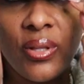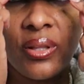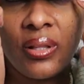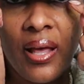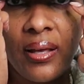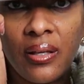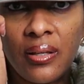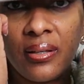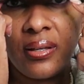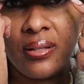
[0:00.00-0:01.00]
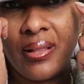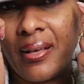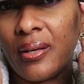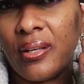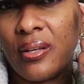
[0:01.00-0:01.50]
with like
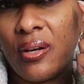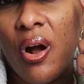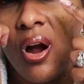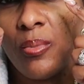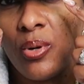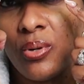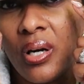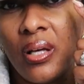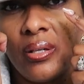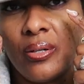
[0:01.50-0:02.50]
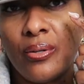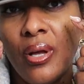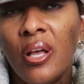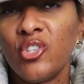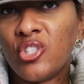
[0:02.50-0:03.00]
like a caramel
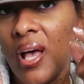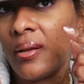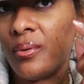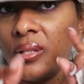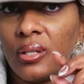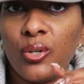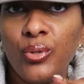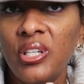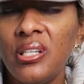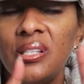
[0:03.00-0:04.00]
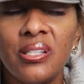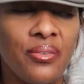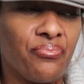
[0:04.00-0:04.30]
color shadow in the crease